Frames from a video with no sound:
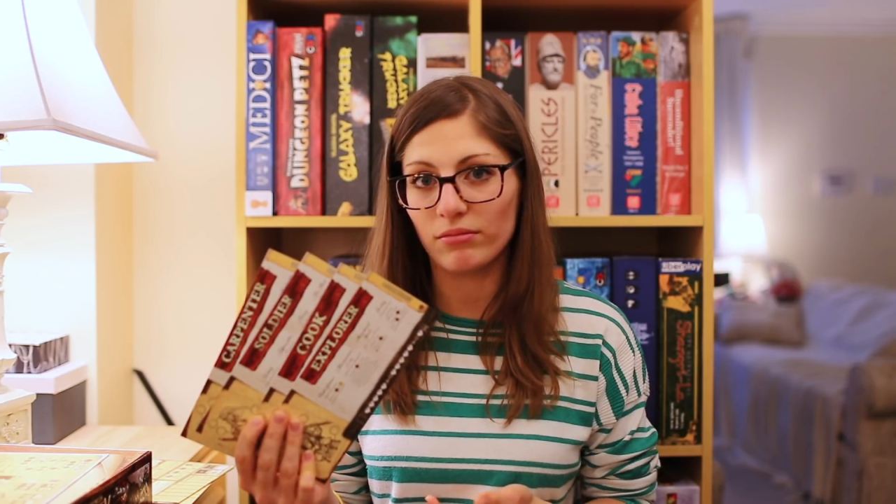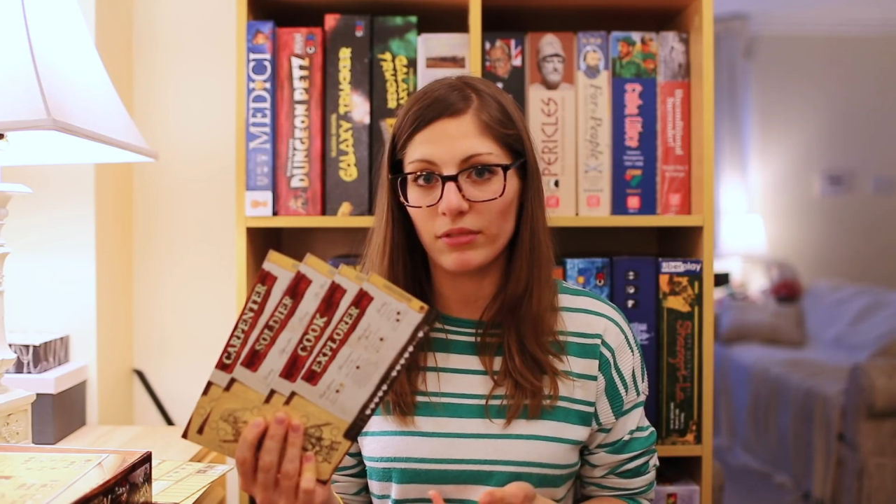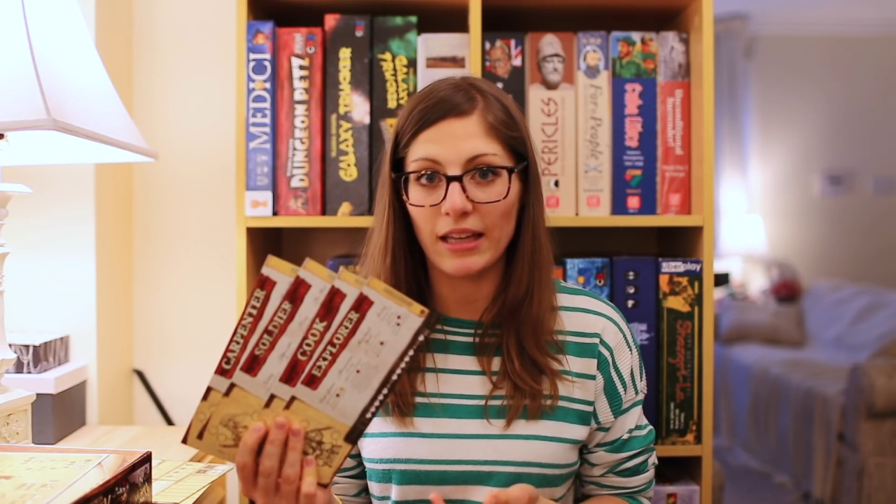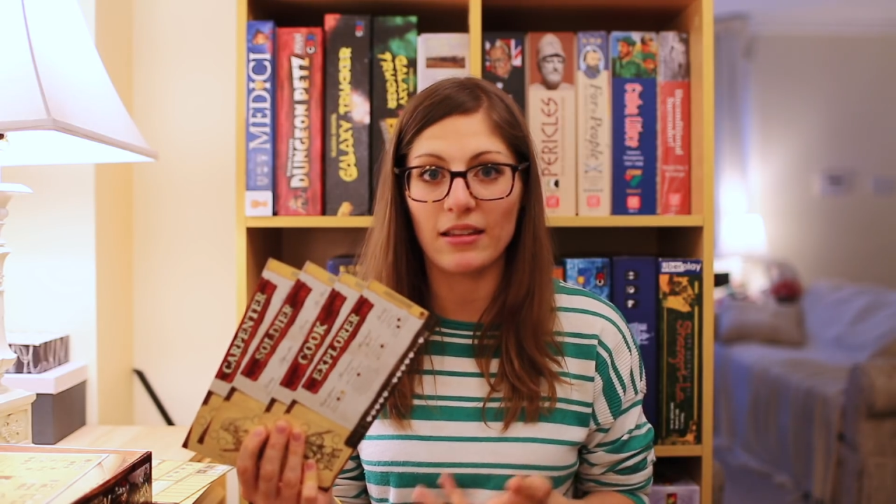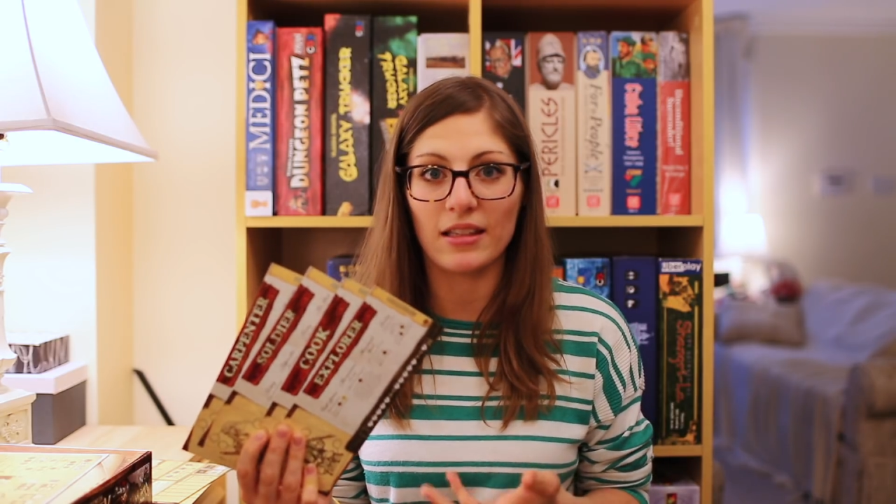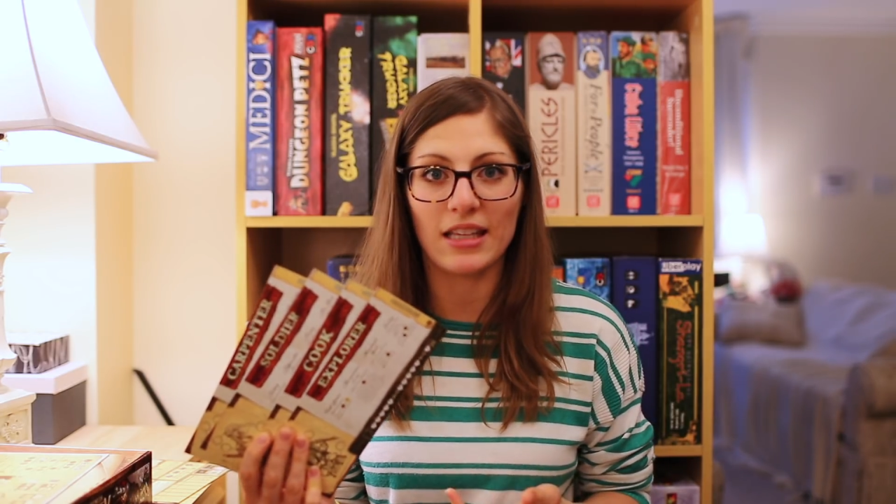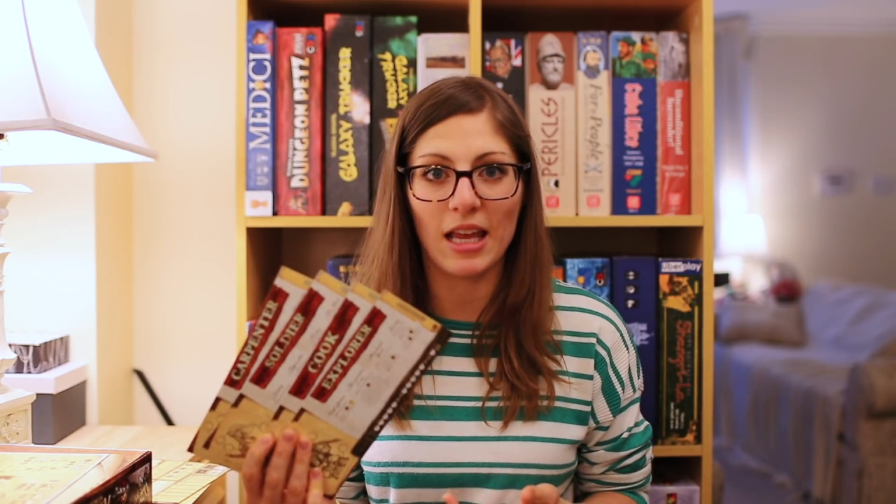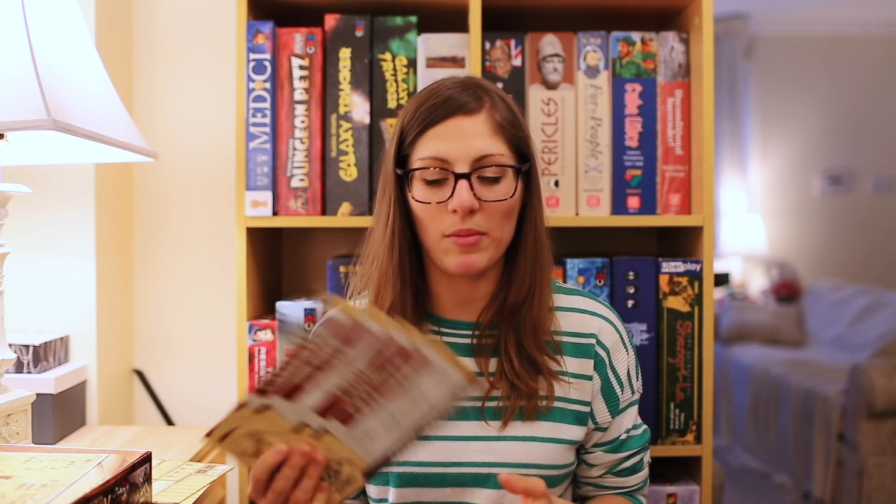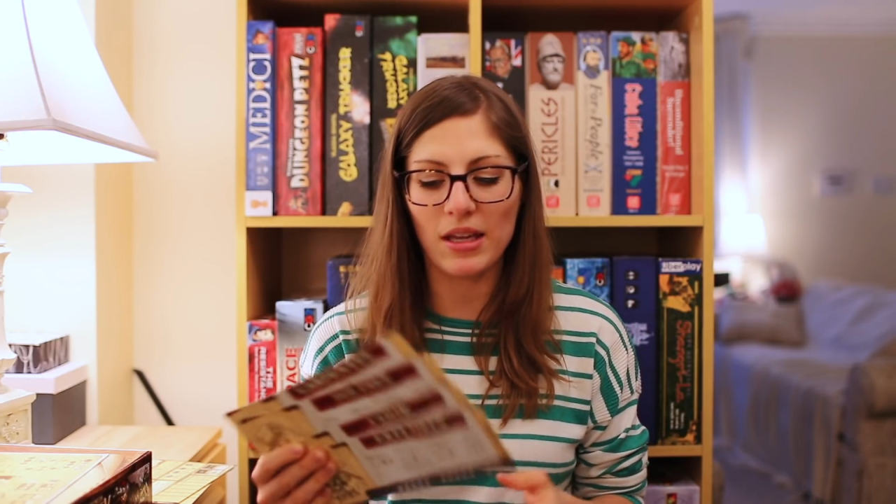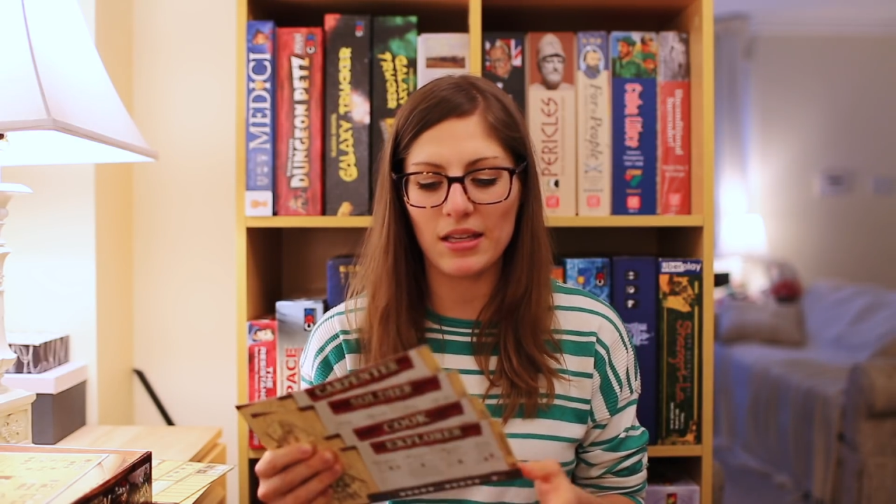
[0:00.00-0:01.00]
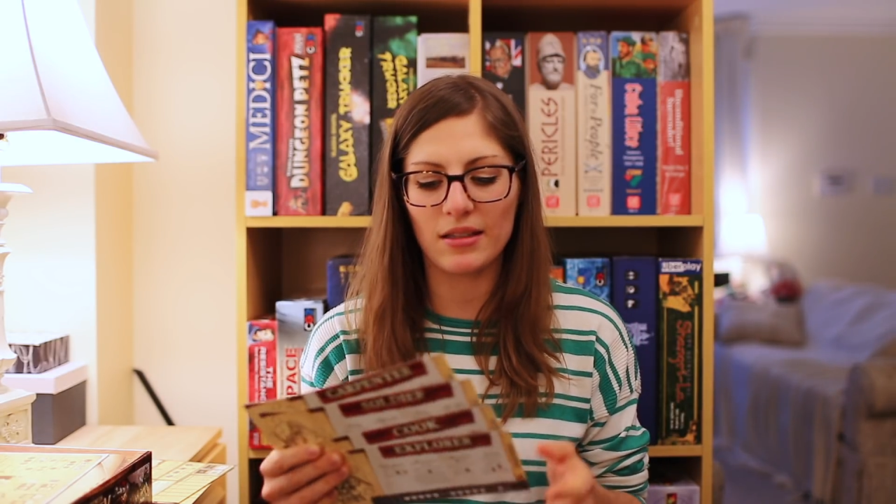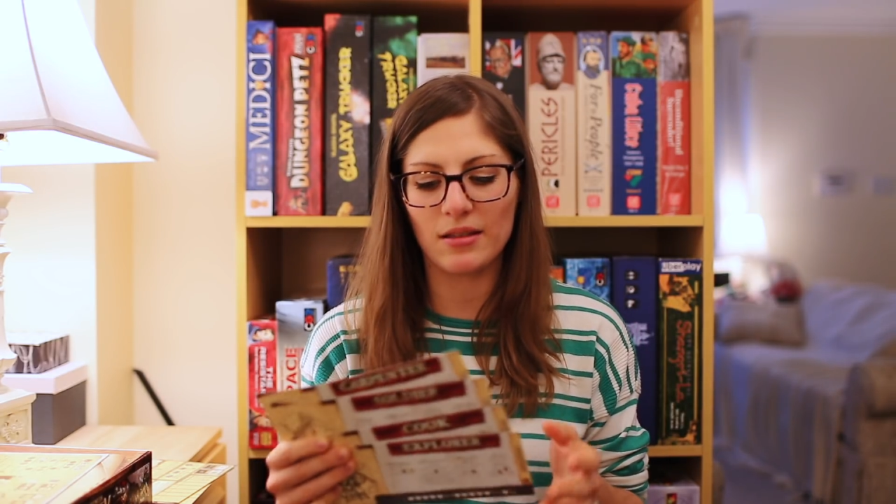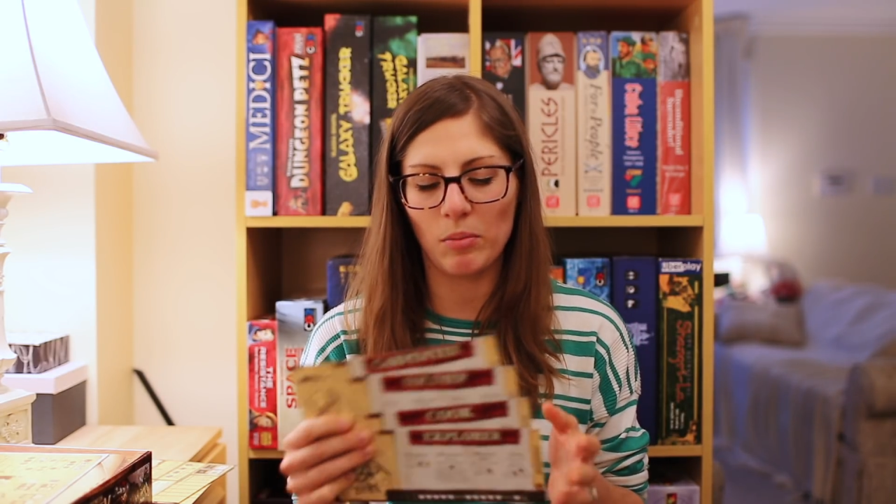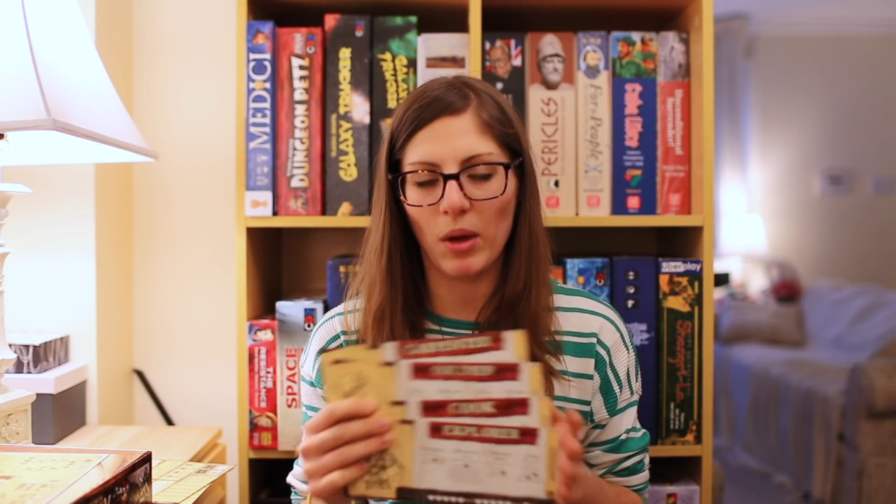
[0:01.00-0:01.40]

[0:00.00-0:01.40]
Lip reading: like this game is,